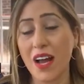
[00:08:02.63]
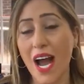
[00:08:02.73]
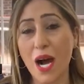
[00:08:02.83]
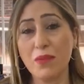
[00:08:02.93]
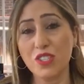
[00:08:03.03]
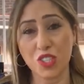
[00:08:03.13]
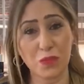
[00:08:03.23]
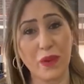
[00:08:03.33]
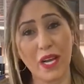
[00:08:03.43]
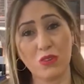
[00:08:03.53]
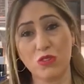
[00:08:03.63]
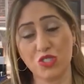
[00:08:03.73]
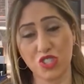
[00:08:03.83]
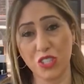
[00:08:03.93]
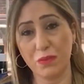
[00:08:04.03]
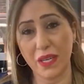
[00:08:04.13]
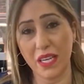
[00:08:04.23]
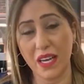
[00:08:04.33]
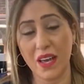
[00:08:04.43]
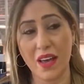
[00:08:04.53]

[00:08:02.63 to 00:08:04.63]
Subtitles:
how much her payroll should be,